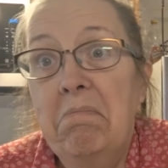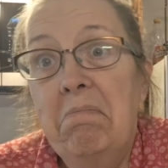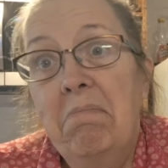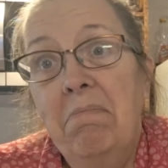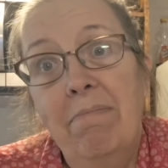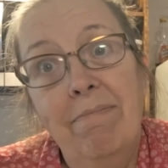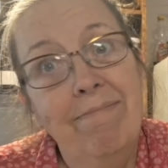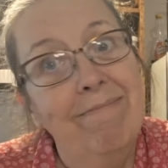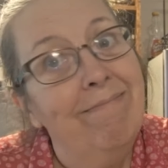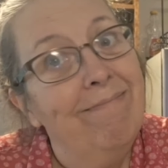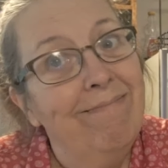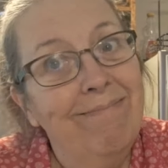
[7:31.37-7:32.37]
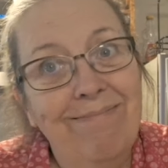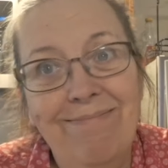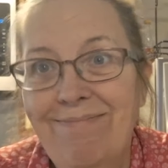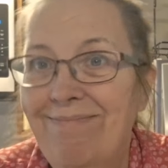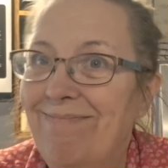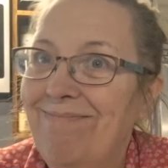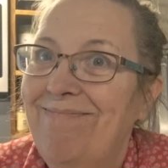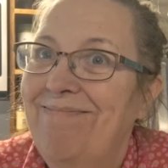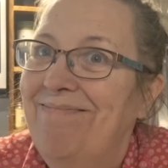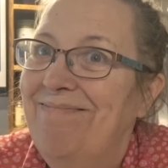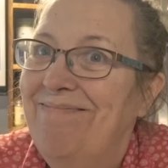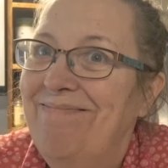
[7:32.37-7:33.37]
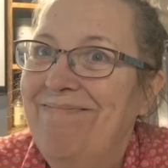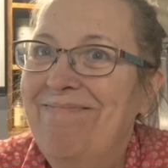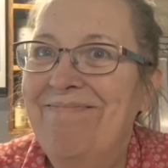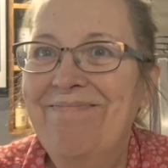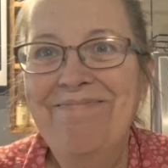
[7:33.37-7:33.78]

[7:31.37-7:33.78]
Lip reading: (silence)